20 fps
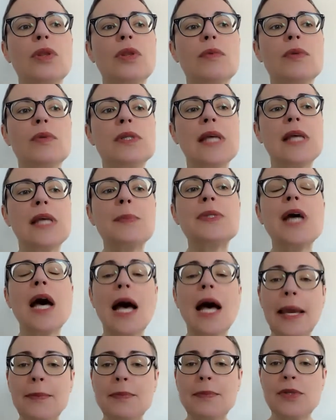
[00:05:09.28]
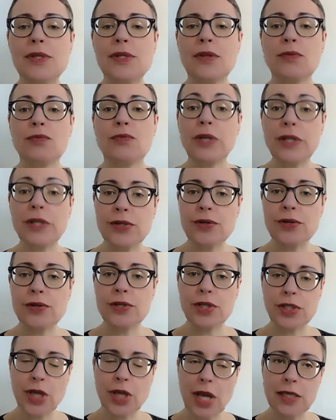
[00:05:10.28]
sometimes the
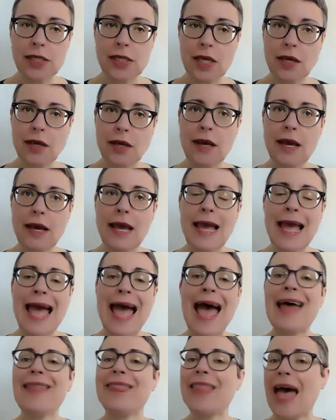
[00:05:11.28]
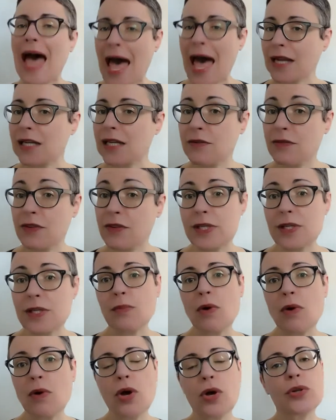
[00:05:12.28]
research agenda and the
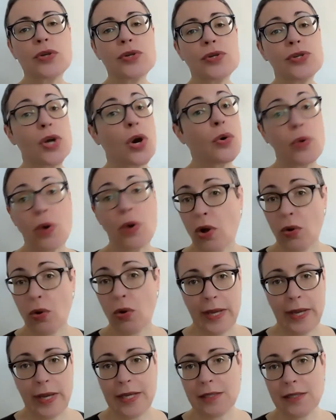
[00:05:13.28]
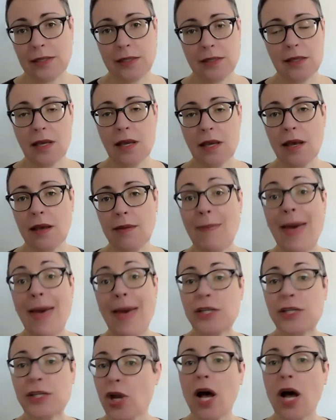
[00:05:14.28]
activism don't always
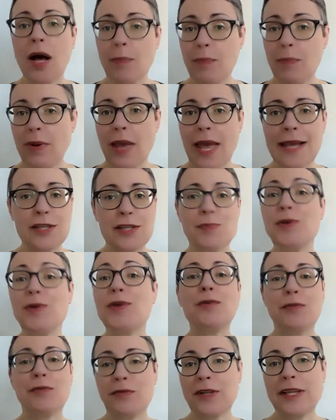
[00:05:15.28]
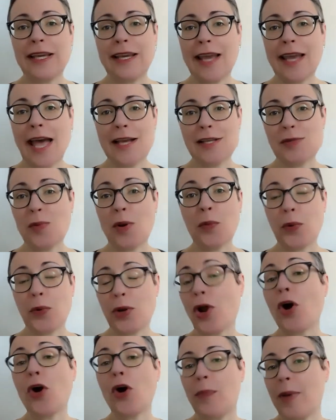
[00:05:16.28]
match up as beautifully as one would
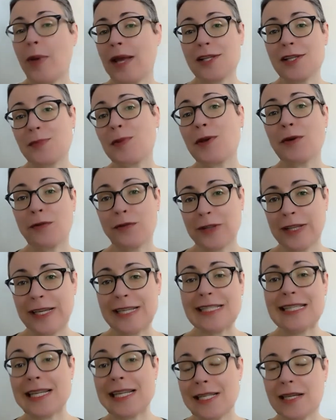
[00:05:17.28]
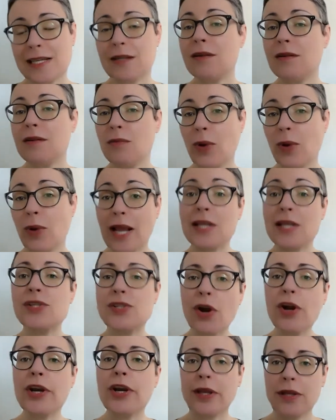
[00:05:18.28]
hope and as beautifully as they did when I
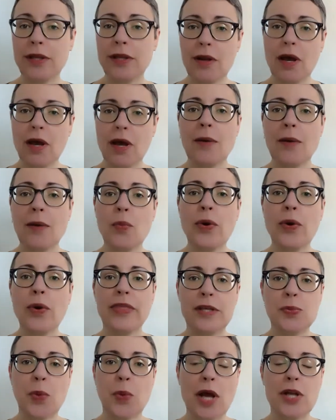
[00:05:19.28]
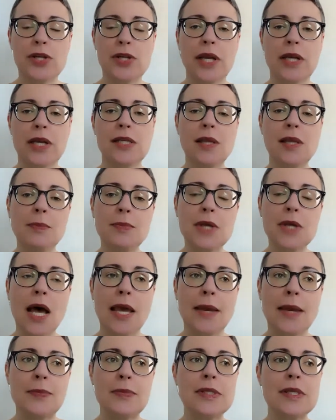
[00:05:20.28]
started with this project.
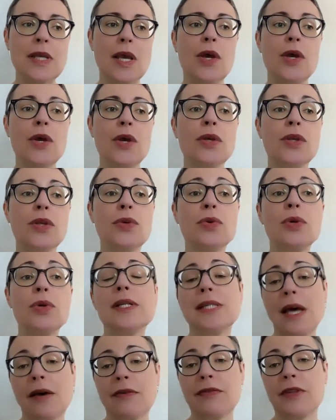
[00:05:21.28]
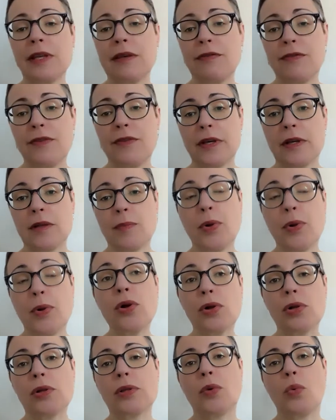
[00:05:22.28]
Sometimes you can definitely feel
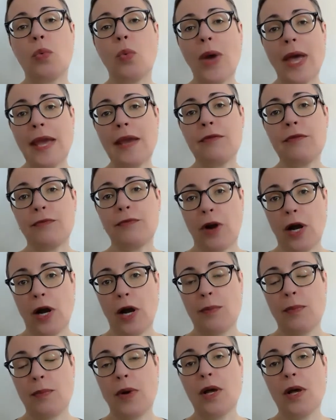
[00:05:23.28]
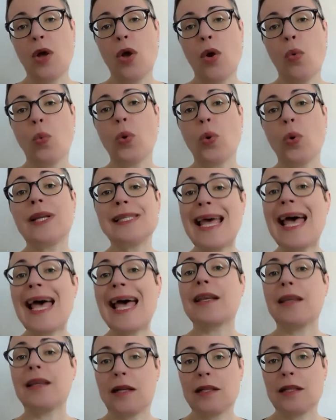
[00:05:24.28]
pulled away from what is
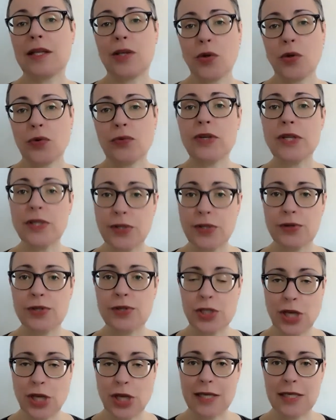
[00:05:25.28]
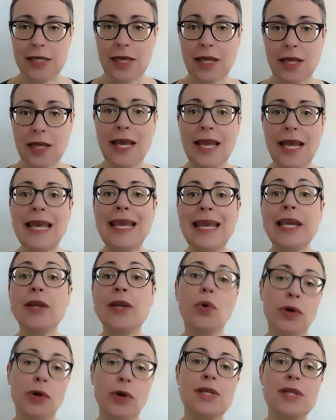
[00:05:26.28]
technically your research agenda
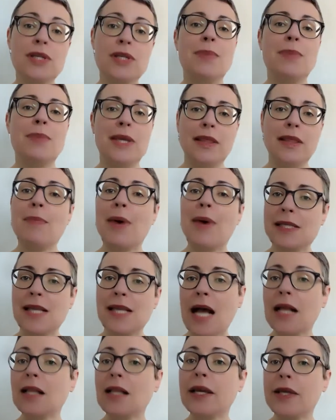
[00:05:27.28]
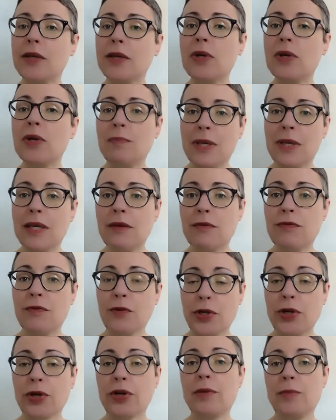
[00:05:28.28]
in order to be the best ally you can be
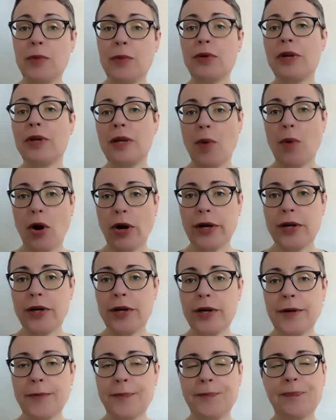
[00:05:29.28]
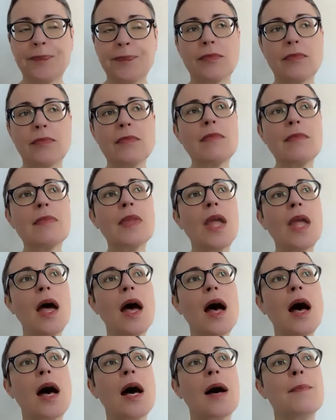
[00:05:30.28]
for your community partner.
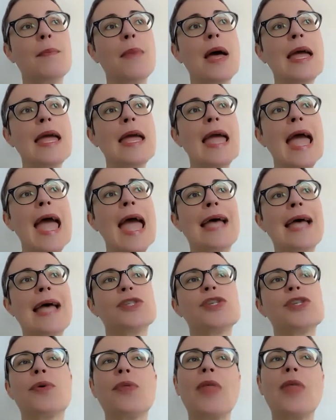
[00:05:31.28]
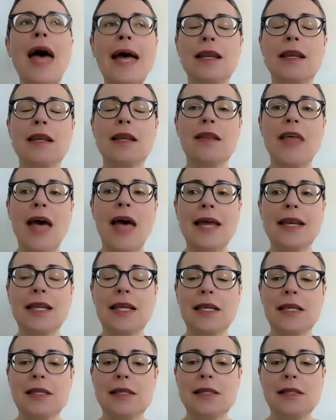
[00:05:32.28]
And so that
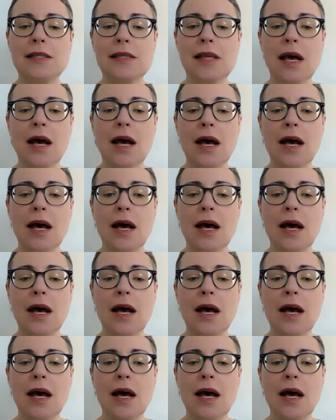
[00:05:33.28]
is